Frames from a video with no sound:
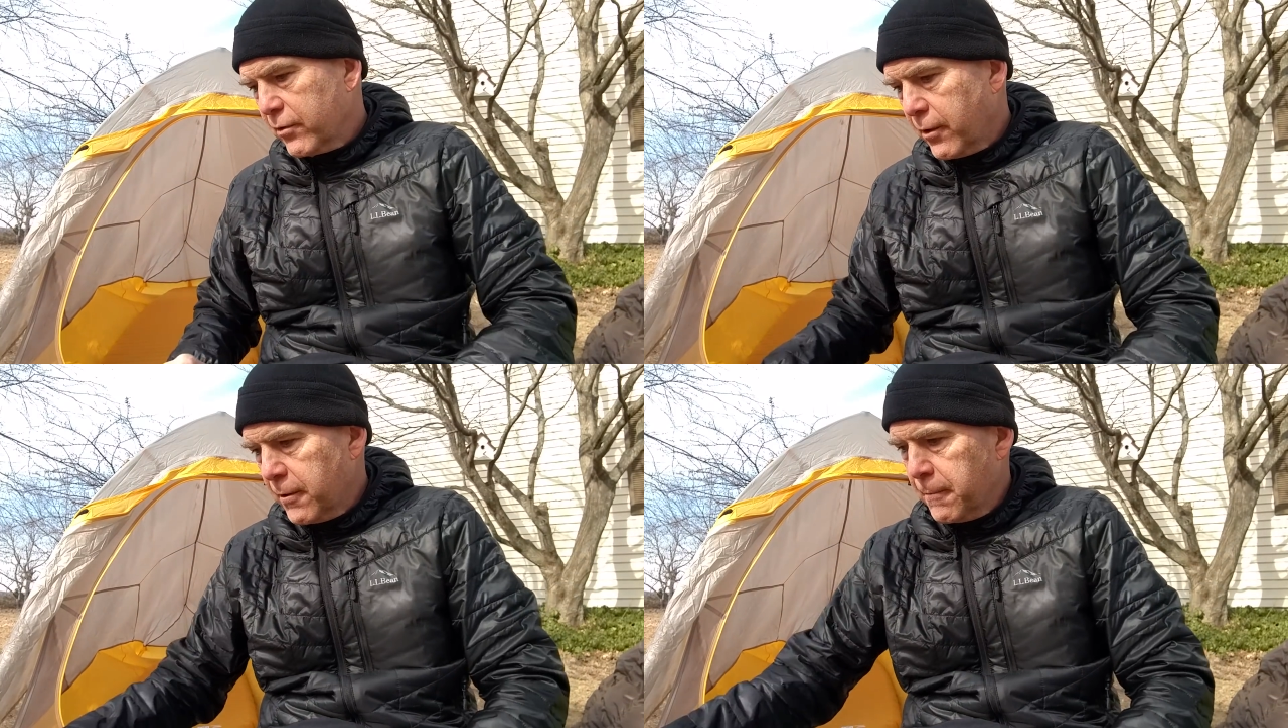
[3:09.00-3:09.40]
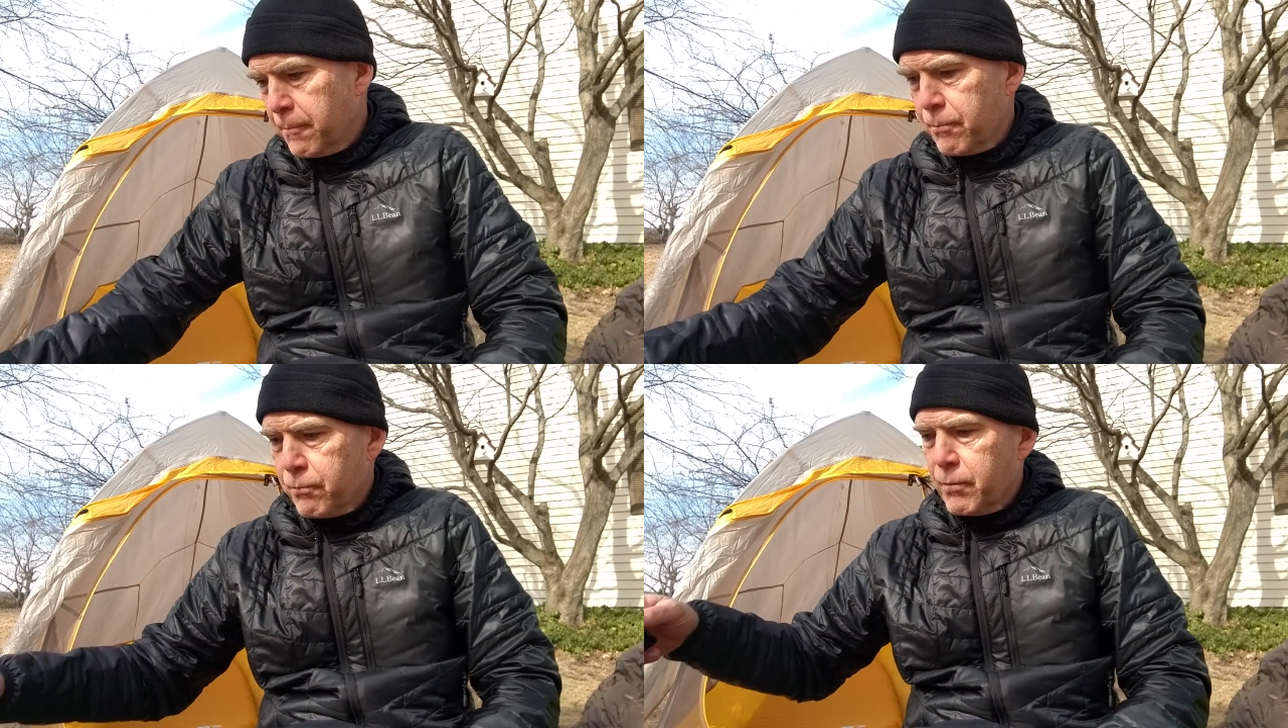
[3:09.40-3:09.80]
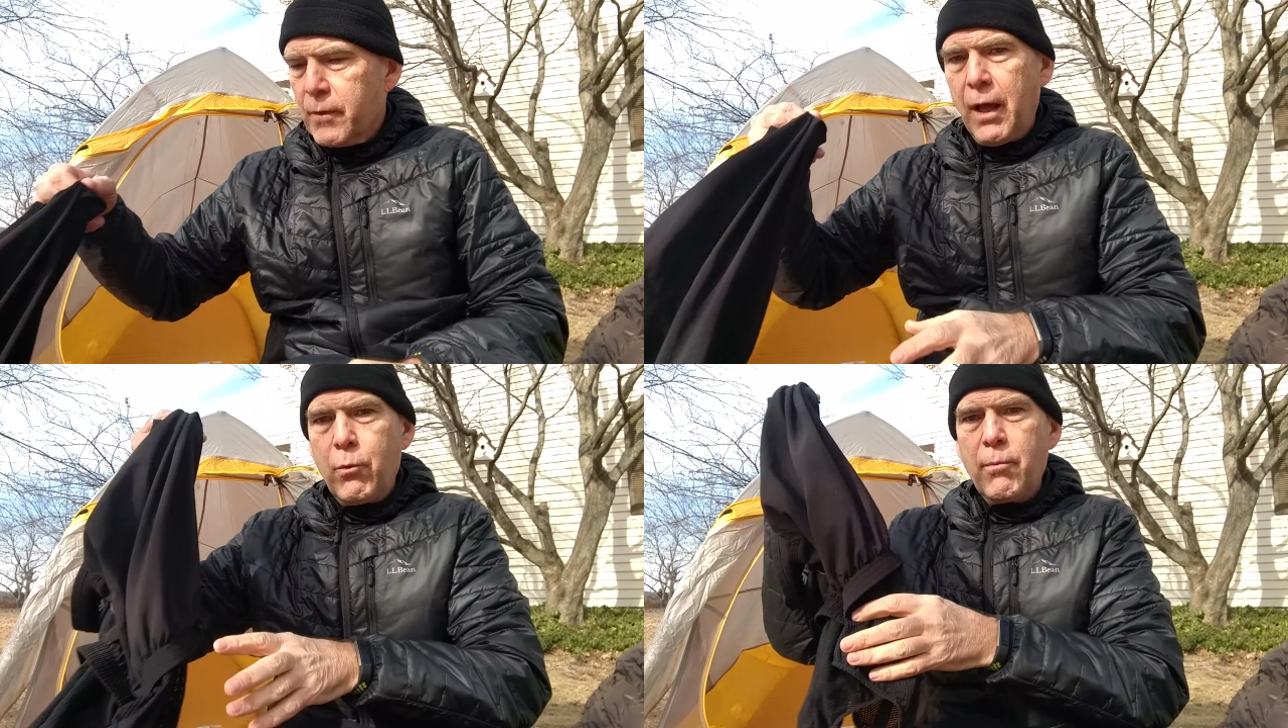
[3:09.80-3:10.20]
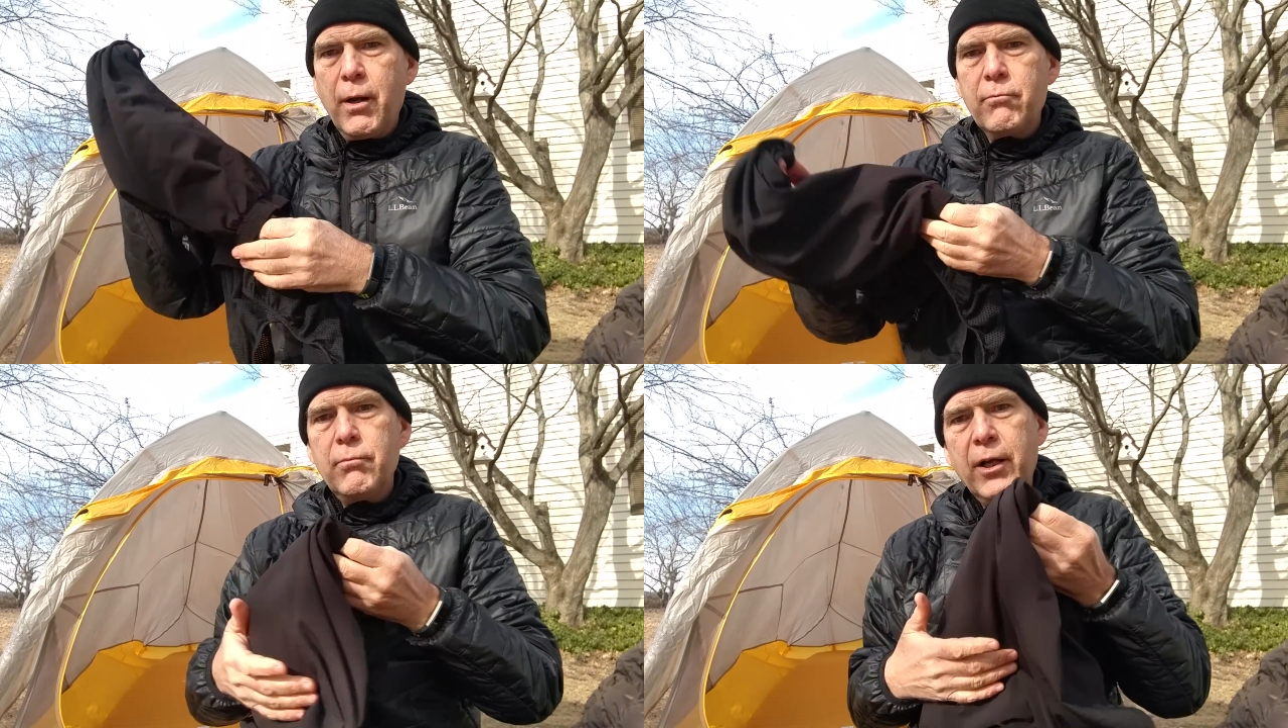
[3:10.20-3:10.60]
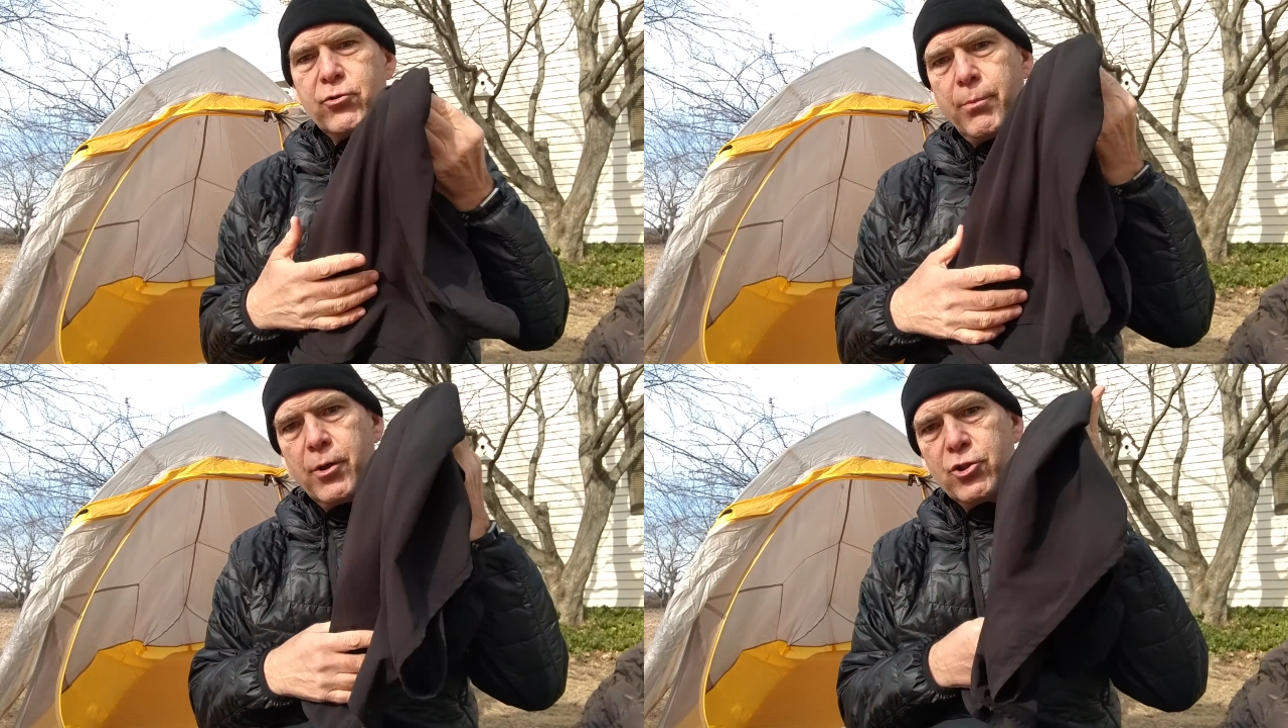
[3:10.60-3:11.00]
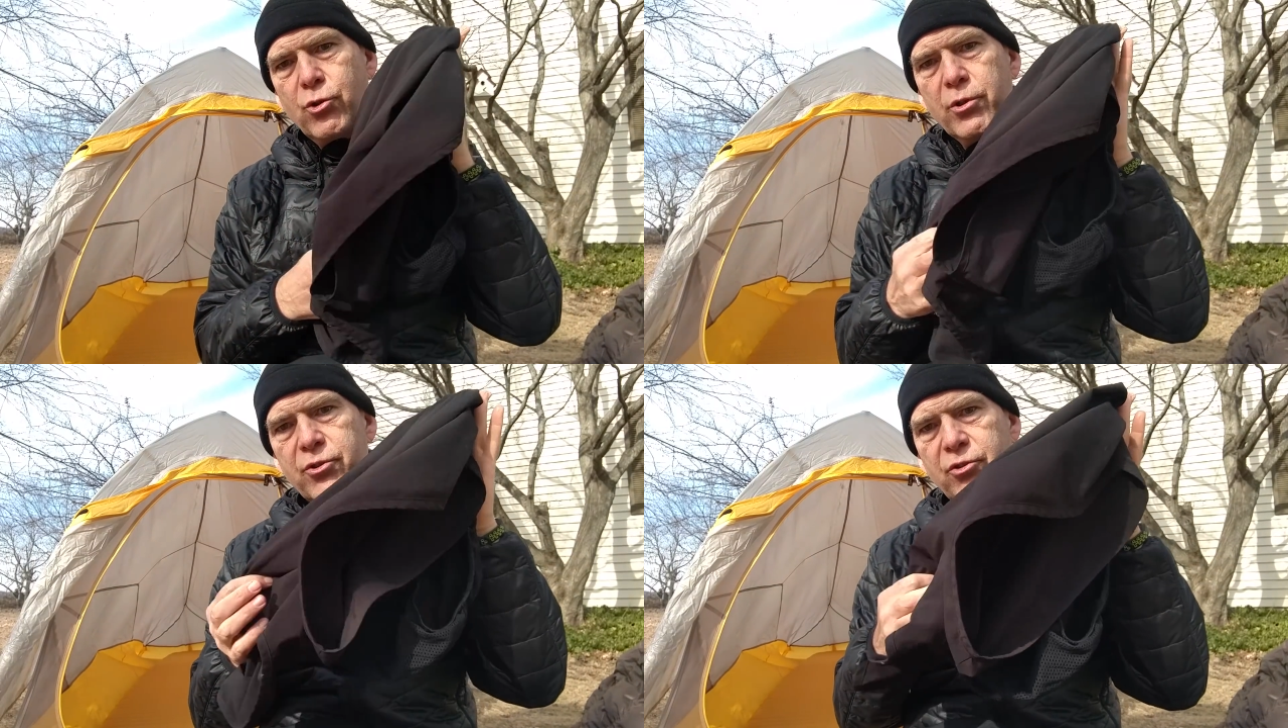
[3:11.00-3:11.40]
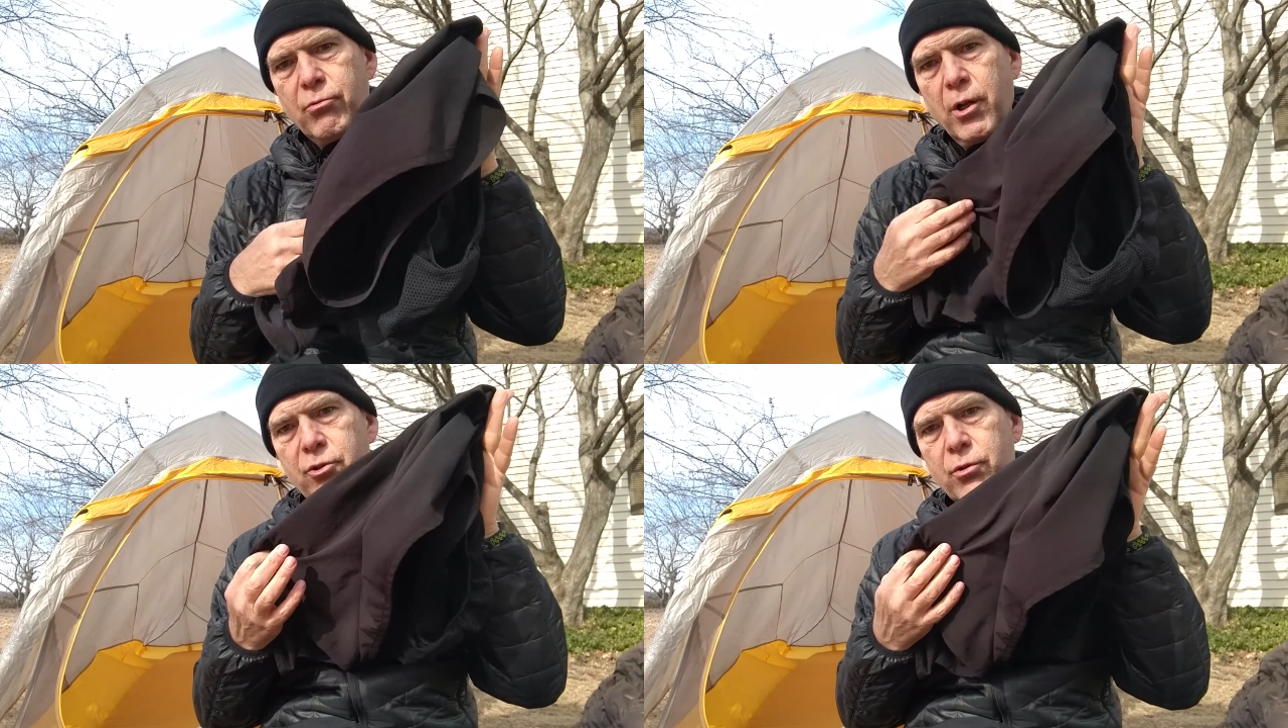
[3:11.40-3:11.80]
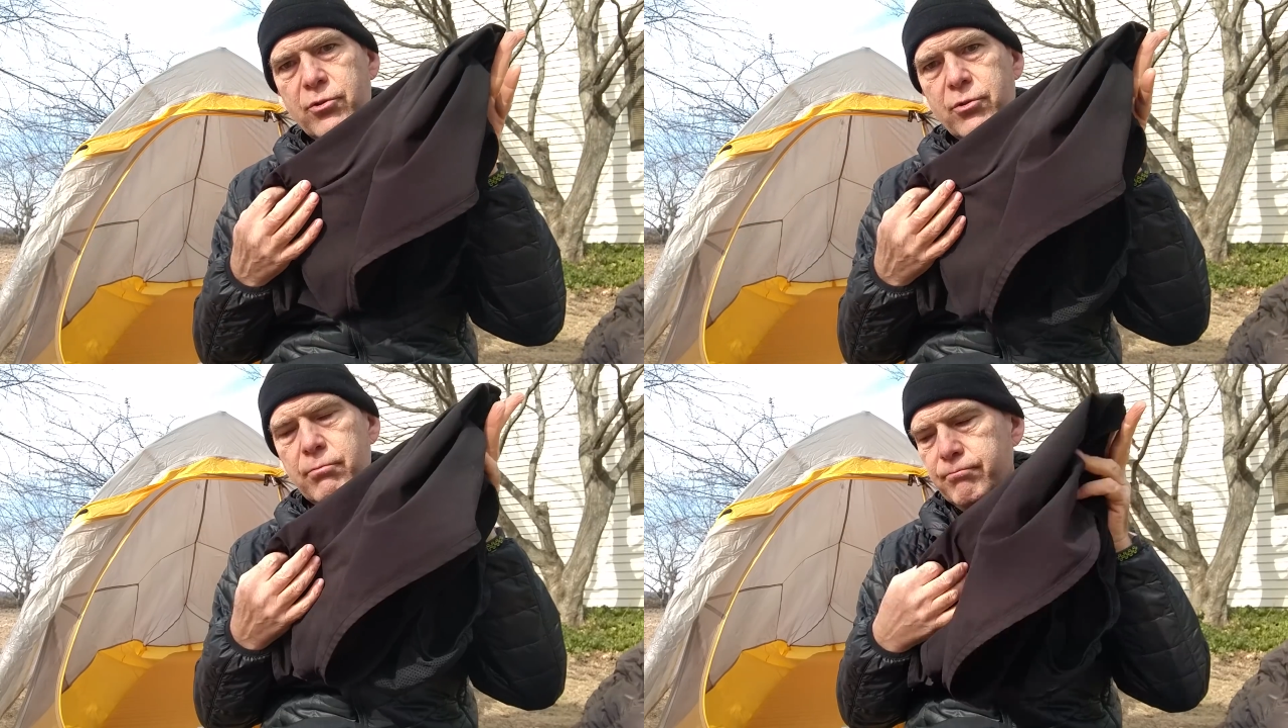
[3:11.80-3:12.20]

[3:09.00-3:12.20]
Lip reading: layer. I wear my extra pair of shorts. These are running shorts.